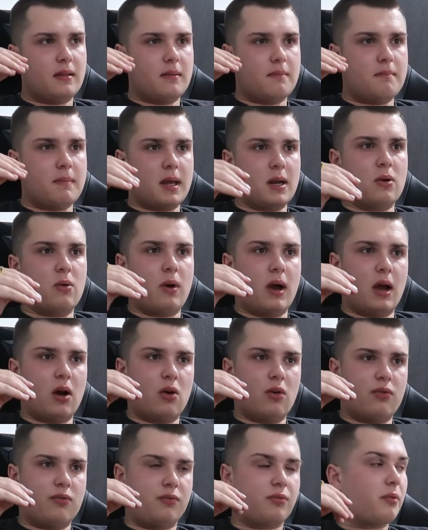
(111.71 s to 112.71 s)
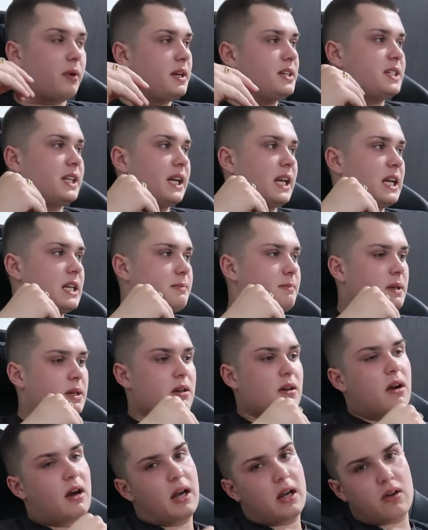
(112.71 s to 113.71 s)
mental health recently has
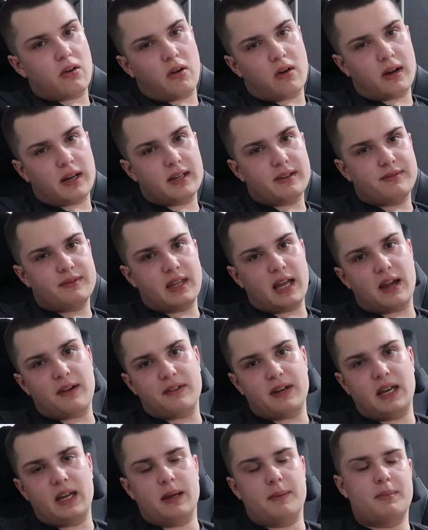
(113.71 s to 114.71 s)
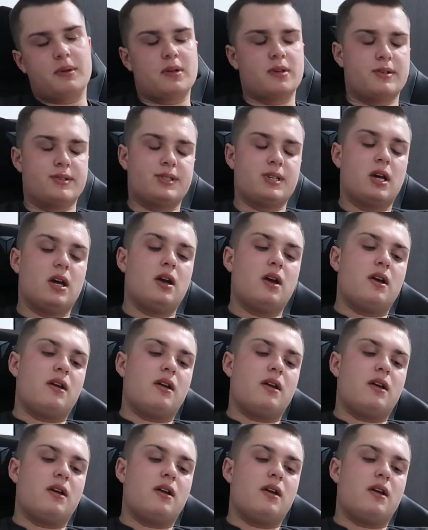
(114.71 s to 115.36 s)
been like kind of down here, because